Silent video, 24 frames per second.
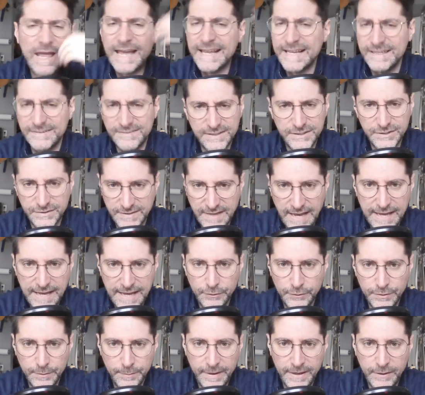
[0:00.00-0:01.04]
I guess they just
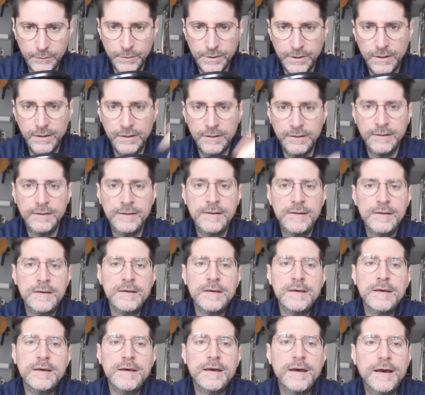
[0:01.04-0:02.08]
cater the banquet hall.
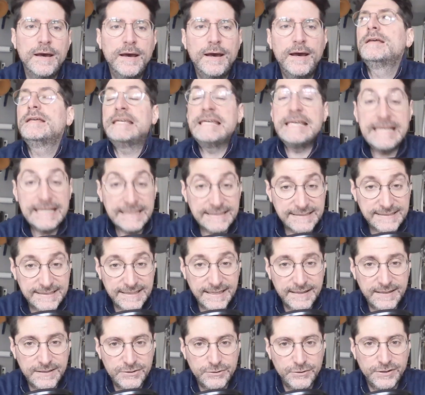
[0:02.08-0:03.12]
He gets
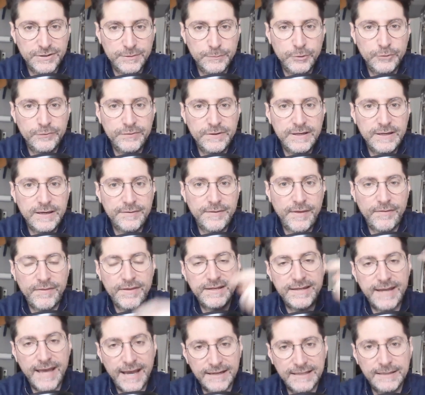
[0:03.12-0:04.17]
sick during the movie, and then the
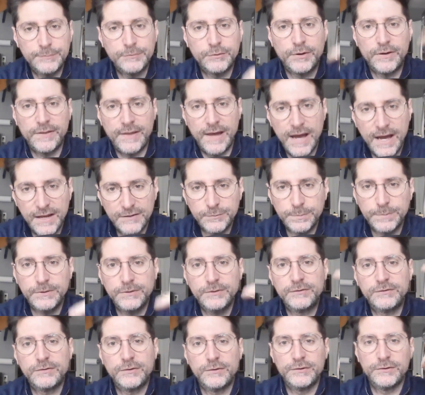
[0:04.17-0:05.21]
dad keeps going to the
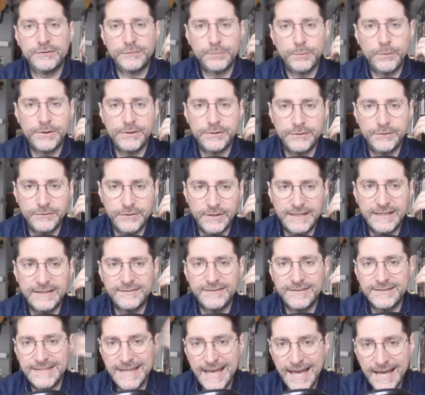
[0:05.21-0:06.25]
hospital. So there's wonder of like, is
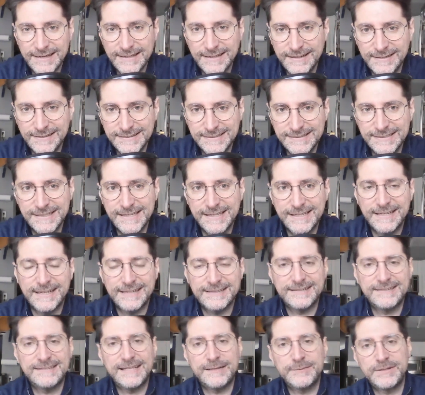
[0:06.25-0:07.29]
the dad getting sick? And at
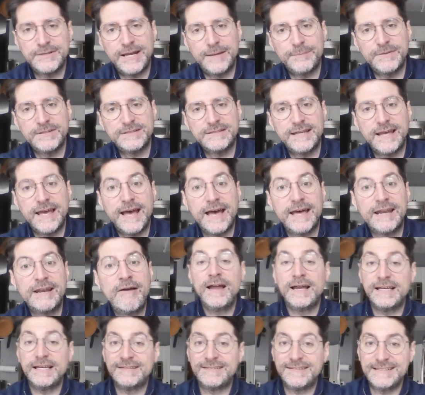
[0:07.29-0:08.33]
the same time,
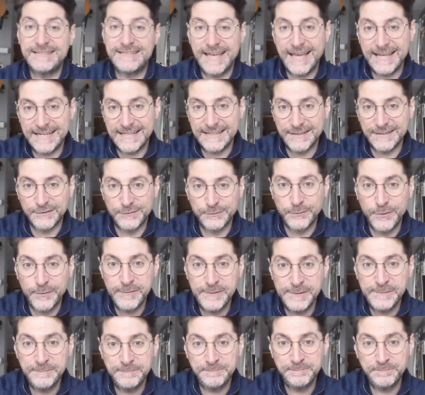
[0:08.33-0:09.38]
is he dating this
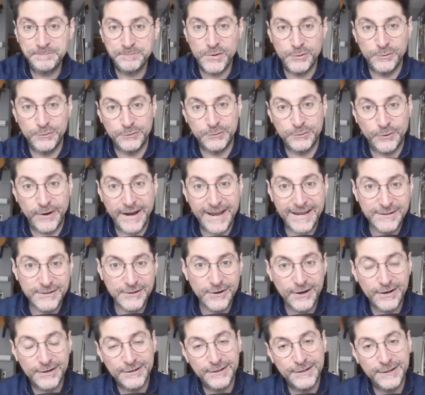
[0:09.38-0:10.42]
woman whose
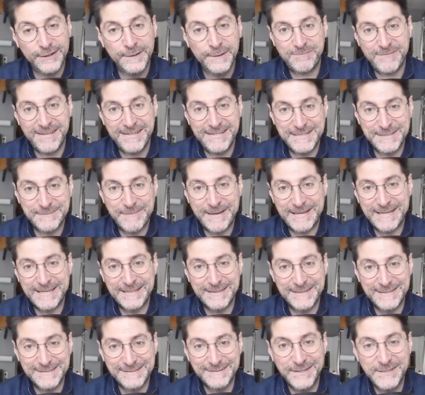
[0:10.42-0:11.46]
granddaughter he's making
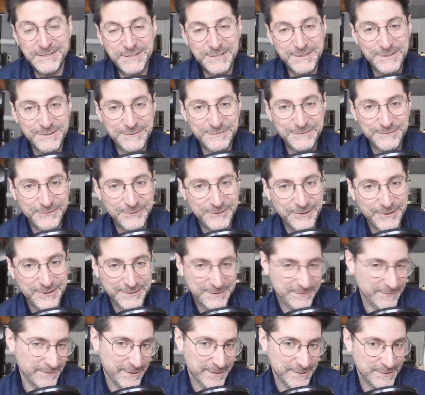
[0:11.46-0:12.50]
these lunches for?
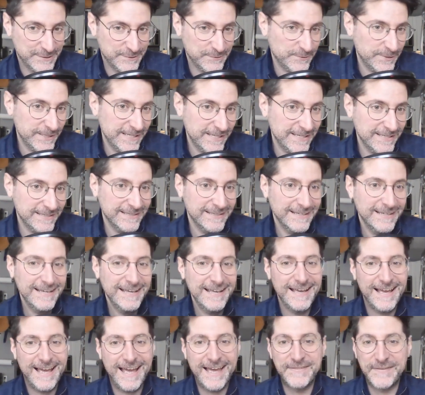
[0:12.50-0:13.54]
It's very sweet.
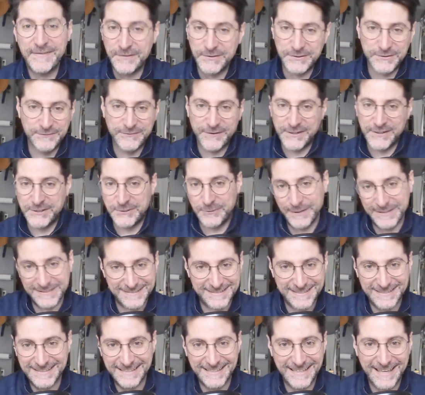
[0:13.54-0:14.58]
And then there's a fun
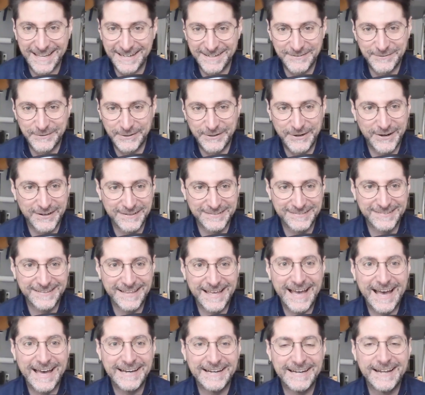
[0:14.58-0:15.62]
twist at the end regards
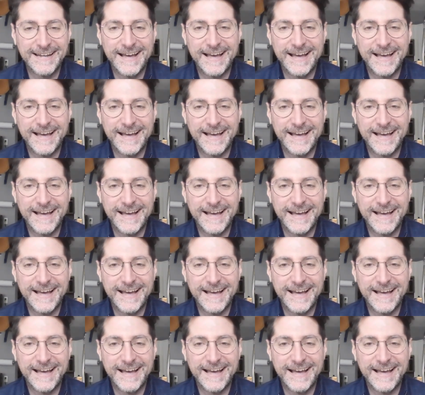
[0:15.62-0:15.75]
that,